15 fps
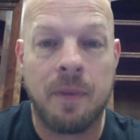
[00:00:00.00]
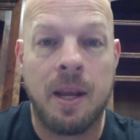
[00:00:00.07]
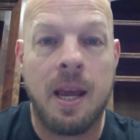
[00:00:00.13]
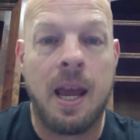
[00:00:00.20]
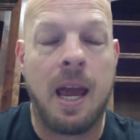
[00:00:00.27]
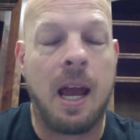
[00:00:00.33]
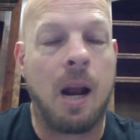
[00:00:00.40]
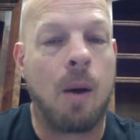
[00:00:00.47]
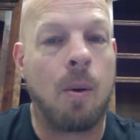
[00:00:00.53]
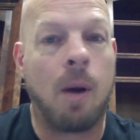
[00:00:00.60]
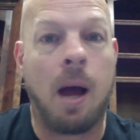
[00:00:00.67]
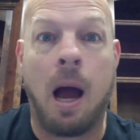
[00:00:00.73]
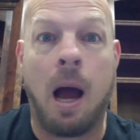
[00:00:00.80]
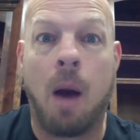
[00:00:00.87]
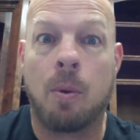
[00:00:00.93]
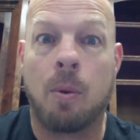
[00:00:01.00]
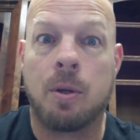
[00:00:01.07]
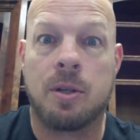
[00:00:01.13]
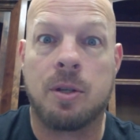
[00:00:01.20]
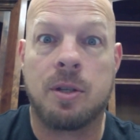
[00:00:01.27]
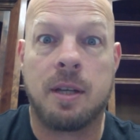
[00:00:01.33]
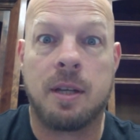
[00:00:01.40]
And I would
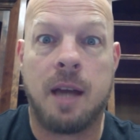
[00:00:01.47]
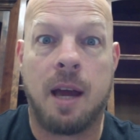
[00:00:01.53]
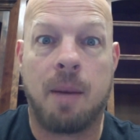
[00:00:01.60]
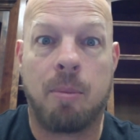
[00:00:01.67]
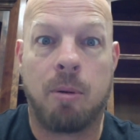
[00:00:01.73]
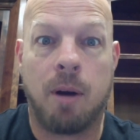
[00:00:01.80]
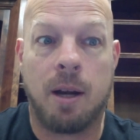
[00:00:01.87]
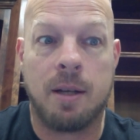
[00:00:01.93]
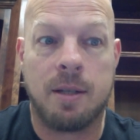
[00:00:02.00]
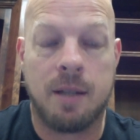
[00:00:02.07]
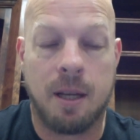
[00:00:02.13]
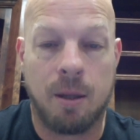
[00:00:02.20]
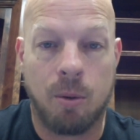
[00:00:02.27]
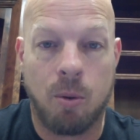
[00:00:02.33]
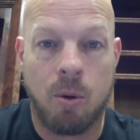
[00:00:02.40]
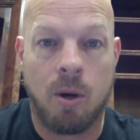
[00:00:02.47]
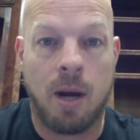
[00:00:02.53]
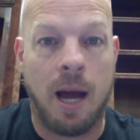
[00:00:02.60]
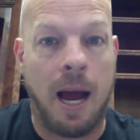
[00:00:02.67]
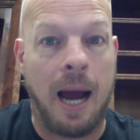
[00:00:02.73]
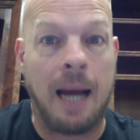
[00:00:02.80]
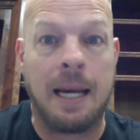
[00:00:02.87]
just sit down and pray and say, "Lord,
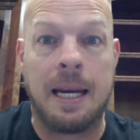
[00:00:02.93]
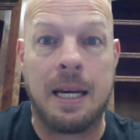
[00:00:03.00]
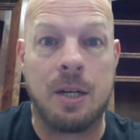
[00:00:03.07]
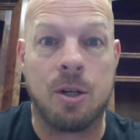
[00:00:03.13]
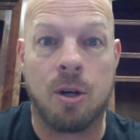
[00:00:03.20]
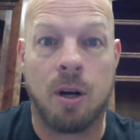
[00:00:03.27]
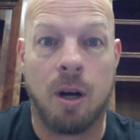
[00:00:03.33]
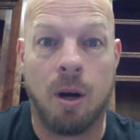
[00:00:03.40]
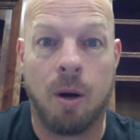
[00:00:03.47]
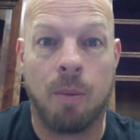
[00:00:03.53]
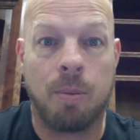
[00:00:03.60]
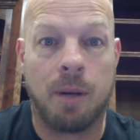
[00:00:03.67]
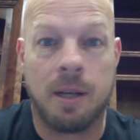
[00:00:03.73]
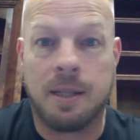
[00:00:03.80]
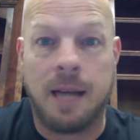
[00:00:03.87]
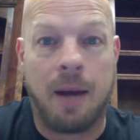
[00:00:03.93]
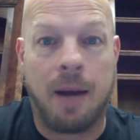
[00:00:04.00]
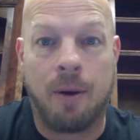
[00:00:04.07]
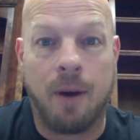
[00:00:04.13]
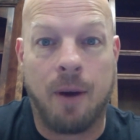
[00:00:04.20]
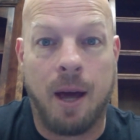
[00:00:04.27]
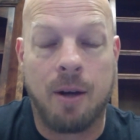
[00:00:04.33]
I need your help because I
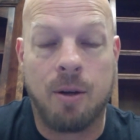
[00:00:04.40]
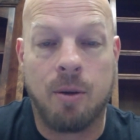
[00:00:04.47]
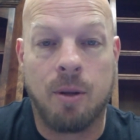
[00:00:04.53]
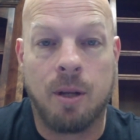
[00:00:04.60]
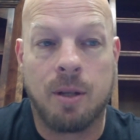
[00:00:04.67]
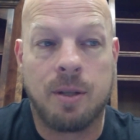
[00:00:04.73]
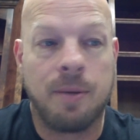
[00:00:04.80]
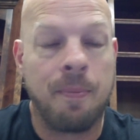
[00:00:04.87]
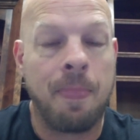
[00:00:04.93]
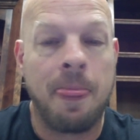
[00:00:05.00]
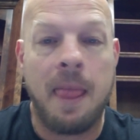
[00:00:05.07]
don't know how to do this."